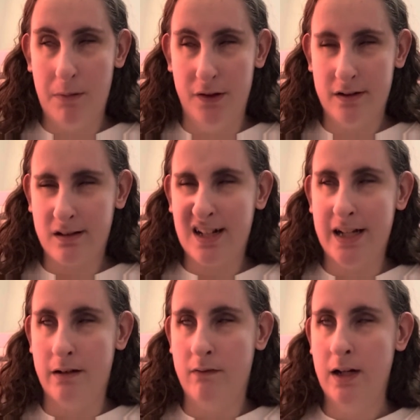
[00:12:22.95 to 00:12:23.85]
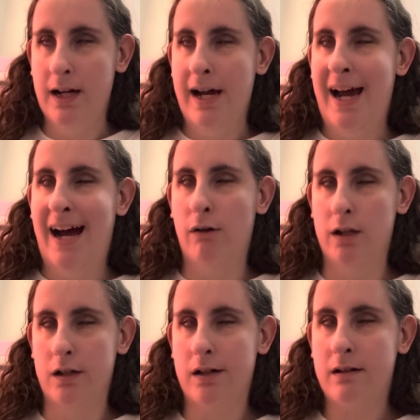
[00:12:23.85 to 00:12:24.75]
and this is kind of how
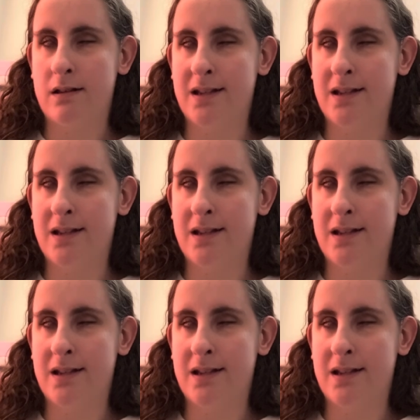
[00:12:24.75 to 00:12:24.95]
it looks.